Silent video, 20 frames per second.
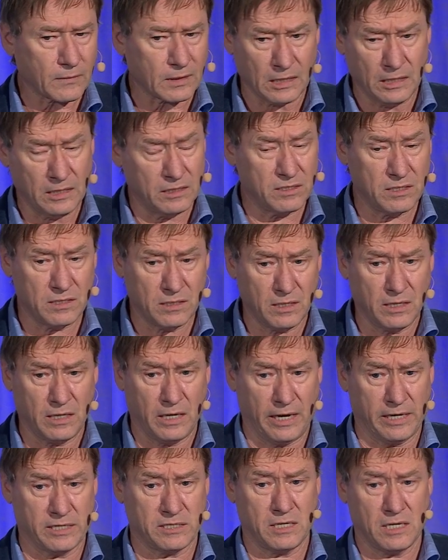It's
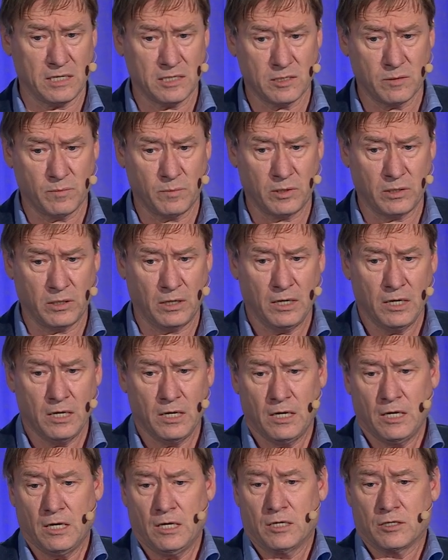accessible.
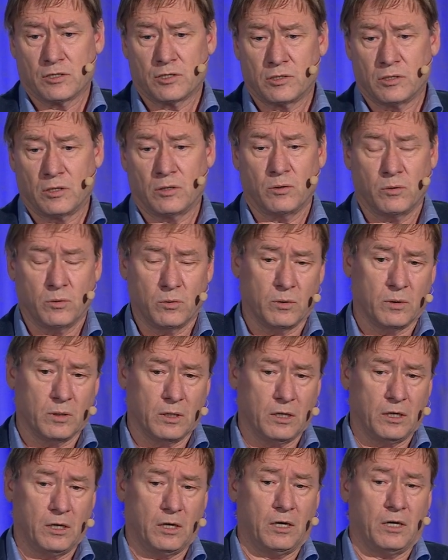So
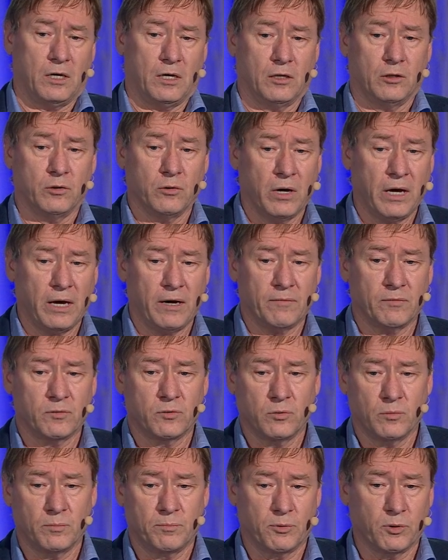you have
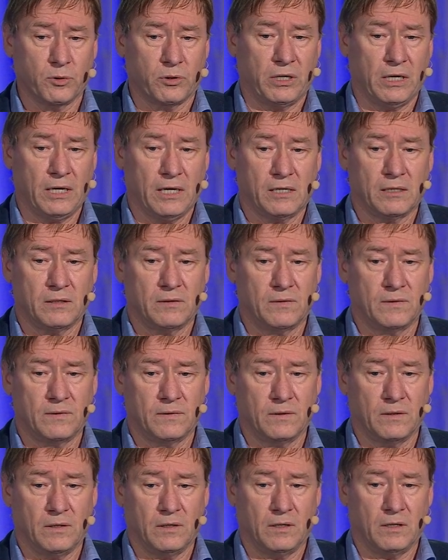to protect
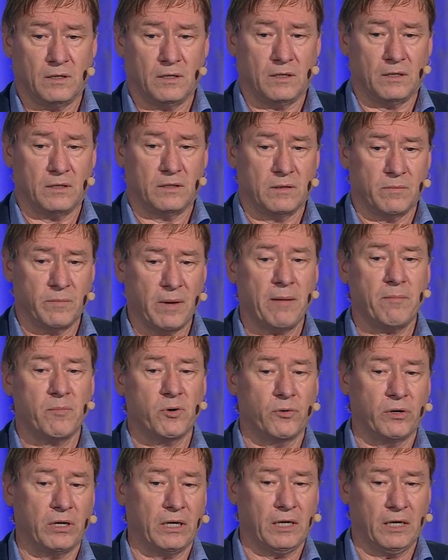the
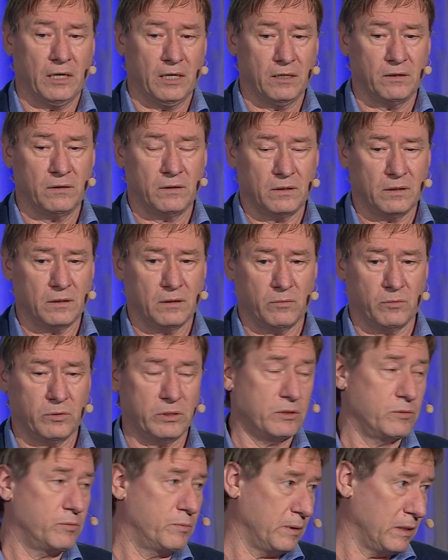memory here,
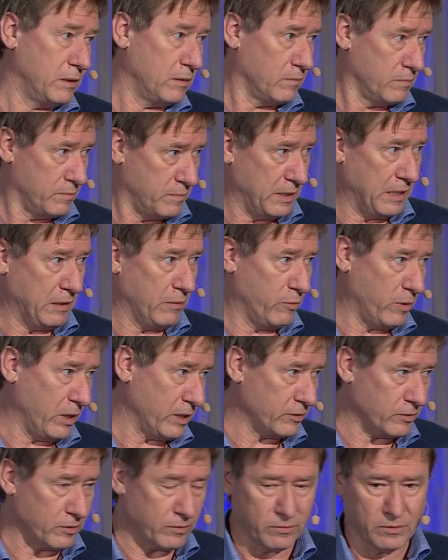which will be
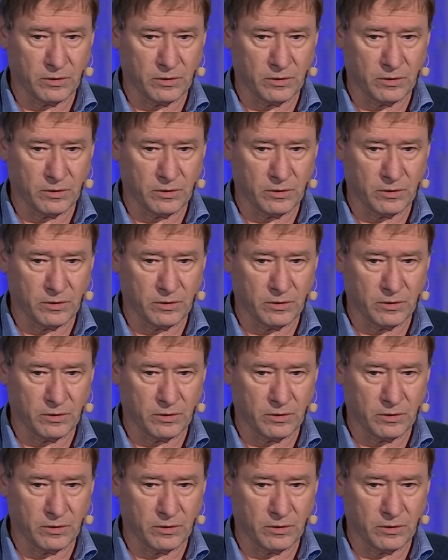one of